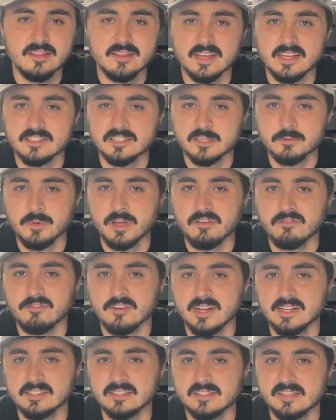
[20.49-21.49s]
thanks to my
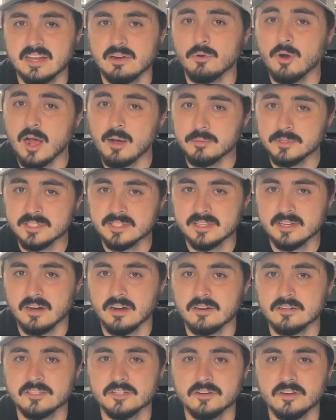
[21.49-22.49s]
friends at Robinson
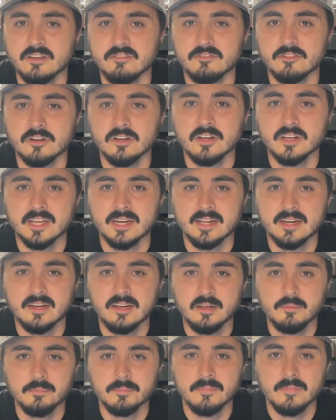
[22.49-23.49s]
Archery for hooking it
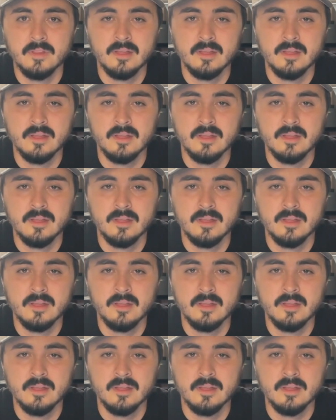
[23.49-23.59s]
up,